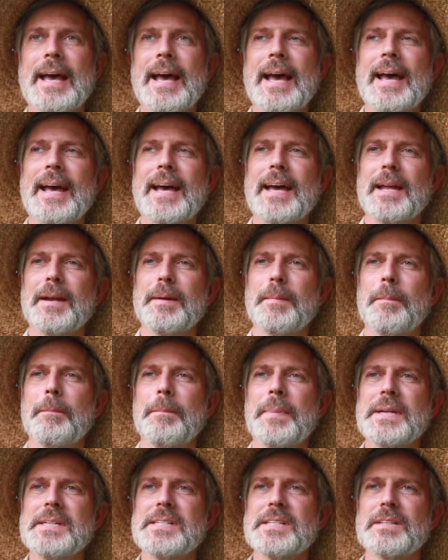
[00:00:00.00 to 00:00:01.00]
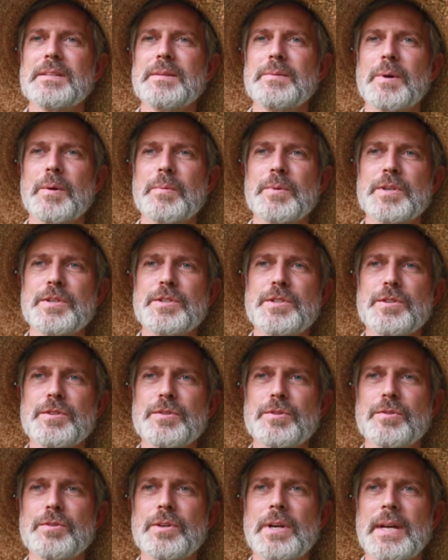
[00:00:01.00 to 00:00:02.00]
And basically what we
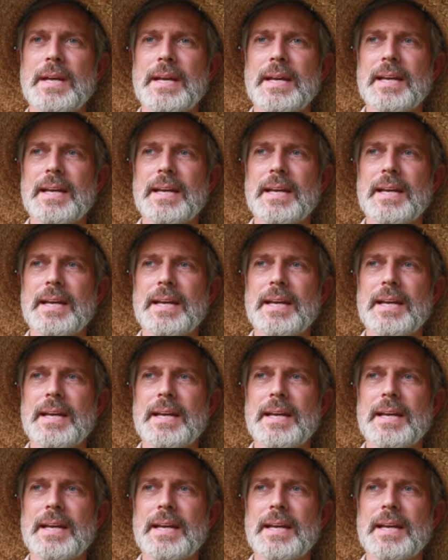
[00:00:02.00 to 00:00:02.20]
do